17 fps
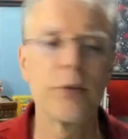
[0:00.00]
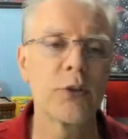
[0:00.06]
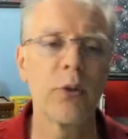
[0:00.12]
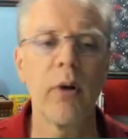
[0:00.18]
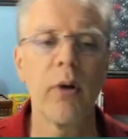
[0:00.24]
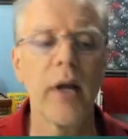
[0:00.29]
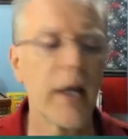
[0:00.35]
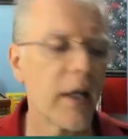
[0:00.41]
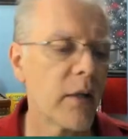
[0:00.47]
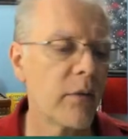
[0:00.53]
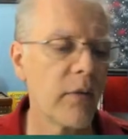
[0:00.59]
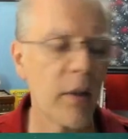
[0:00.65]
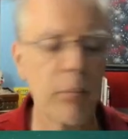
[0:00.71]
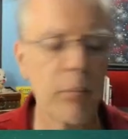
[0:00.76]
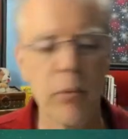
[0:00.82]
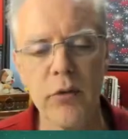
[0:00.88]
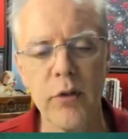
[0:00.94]
so I
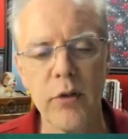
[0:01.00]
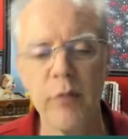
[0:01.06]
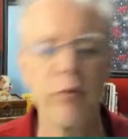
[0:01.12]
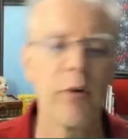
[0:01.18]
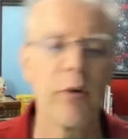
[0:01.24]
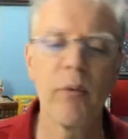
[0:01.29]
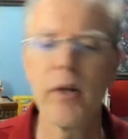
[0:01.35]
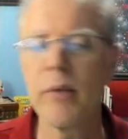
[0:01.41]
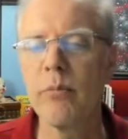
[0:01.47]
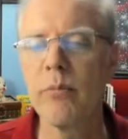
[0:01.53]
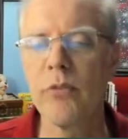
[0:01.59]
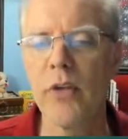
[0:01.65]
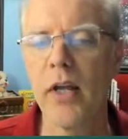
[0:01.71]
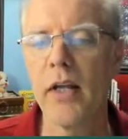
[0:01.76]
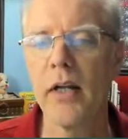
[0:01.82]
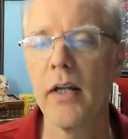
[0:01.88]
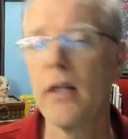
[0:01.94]
put different rims
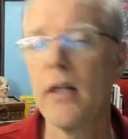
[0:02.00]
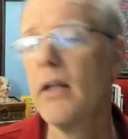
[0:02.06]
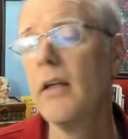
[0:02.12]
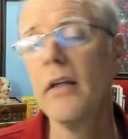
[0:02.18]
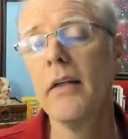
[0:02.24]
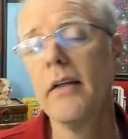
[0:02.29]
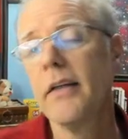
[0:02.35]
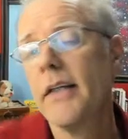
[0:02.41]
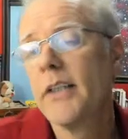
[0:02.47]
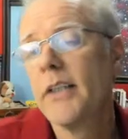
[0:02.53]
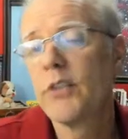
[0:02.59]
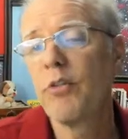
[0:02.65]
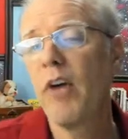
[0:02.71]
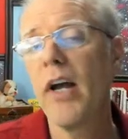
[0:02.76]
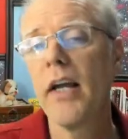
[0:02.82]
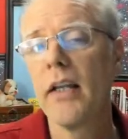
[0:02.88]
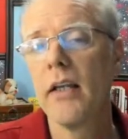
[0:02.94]
on it. That's
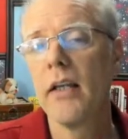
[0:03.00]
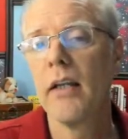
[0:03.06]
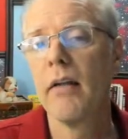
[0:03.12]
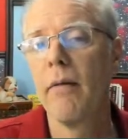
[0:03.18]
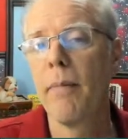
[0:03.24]
fine.